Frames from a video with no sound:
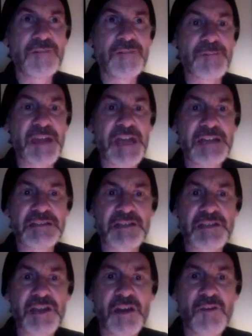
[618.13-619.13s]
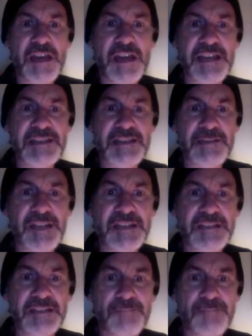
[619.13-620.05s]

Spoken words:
from head to toe, I estimated the